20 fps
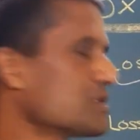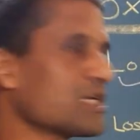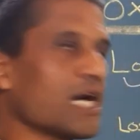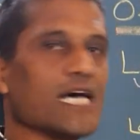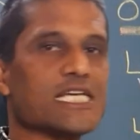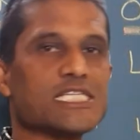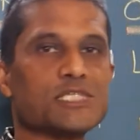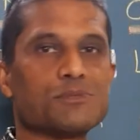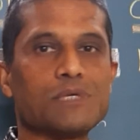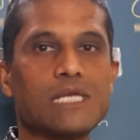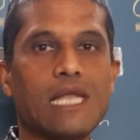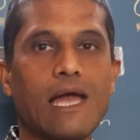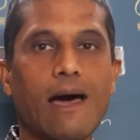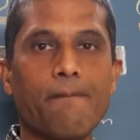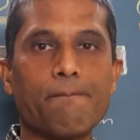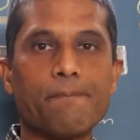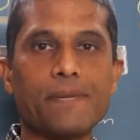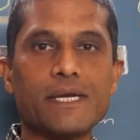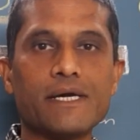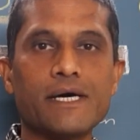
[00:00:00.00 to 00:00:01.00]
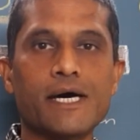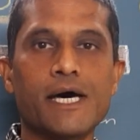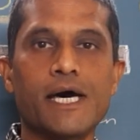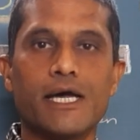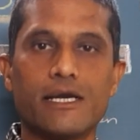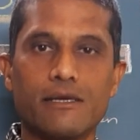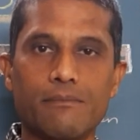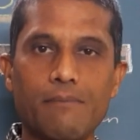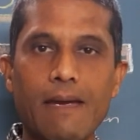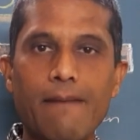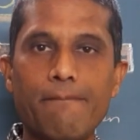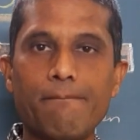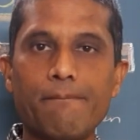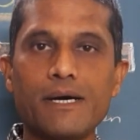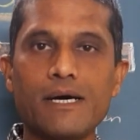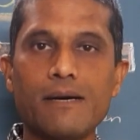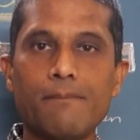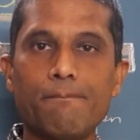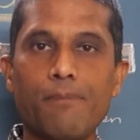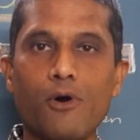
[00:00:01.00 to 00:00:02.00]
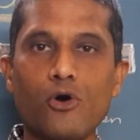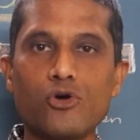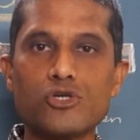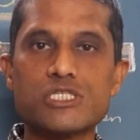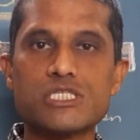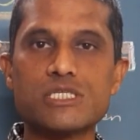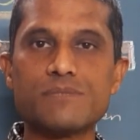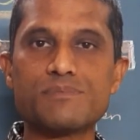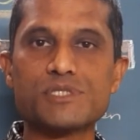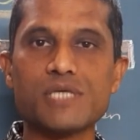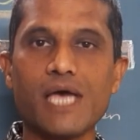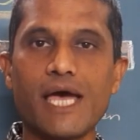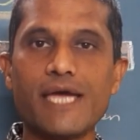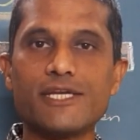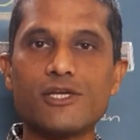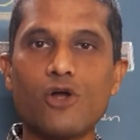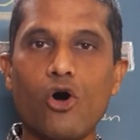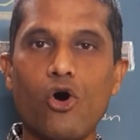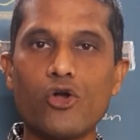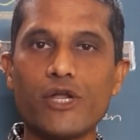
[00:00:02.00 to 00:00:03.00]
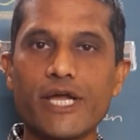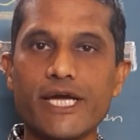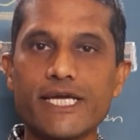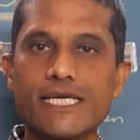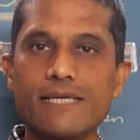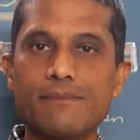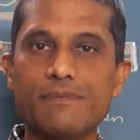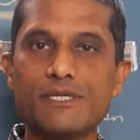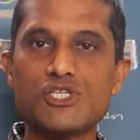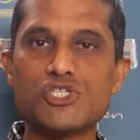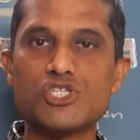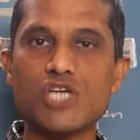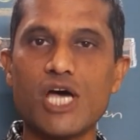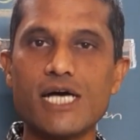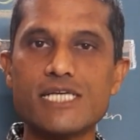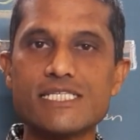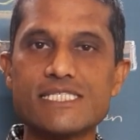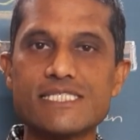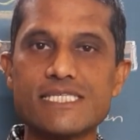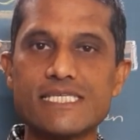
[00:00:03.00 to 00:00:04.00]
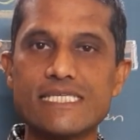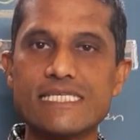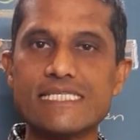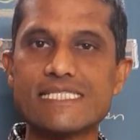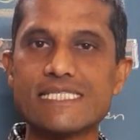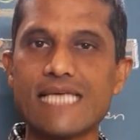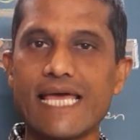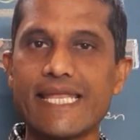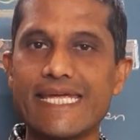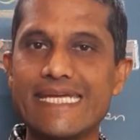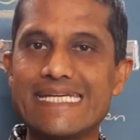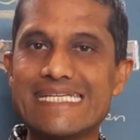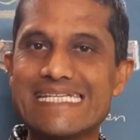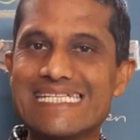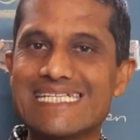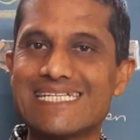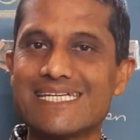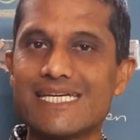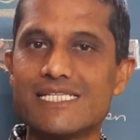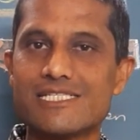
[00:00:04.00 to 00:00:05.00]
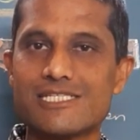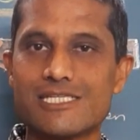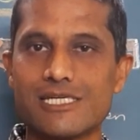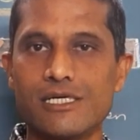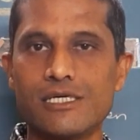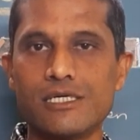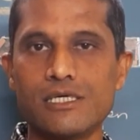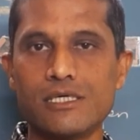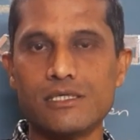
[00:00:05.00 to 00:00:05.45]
charge will appear. Remember, positive sign on a given charge is an indicator